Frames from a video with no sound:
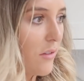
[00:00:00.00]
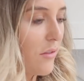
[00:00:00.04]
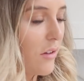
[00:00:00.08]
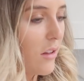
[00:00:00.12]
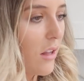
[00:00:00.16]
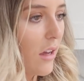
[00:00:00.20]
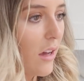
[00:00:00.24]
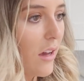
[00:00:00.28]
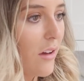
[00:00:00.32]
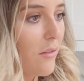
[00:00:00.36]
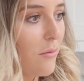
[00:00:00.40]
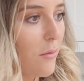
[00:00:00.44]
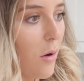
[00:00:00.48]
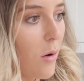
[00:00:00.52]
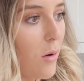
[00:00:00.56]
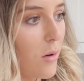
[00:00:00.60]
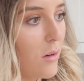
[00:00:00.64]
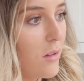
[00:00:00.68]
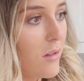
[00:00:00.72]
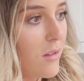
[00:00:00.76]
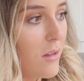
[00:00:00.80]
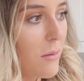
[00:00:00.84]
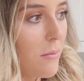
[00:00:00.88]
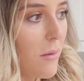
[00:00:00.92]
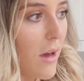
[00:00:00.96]
I feel like I've
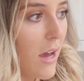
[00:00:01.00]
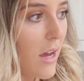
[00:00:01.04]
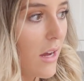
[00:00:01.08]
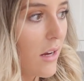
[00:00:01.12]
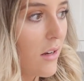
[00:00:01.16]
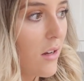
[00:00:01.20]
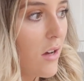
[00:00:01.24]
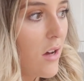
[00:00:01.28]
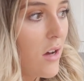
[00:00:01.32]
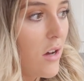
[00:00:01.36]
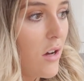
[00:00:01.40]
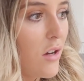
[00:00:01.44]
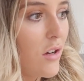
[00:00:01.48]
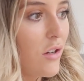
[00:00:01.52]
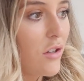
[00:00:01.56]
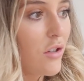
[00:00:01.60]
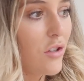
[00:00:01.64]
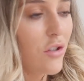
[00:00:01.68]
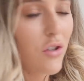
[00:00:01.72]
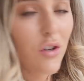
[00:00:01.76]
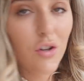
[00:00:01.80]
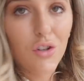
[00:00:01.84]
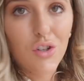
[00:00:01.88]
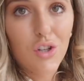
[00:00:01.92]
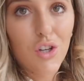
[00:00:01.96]
honestly made
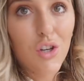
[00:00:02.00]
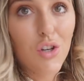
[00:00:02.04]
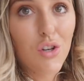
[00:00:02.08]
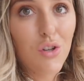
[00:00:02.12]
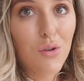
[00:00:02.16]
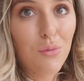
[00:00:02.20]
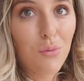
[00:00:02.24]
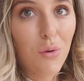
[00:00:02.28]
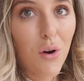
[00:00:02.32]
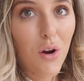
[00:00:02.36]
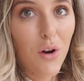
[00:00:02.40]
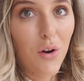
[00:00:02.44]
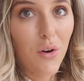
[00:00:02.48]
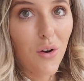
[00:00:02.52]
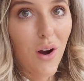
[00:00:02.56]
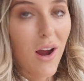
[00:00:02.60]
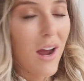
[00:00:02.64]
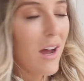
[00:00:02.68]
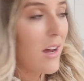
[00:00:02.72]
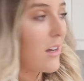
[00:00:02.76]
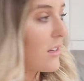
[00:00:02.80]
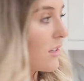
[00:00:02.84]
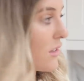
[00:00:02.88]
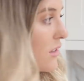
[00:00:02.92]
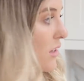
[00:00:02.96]
such huge
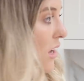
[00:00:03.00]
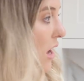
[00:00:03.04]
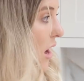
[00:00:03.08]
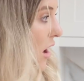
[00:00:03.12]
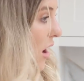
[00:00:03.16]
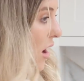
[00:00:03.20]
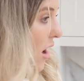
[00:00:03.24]
progress.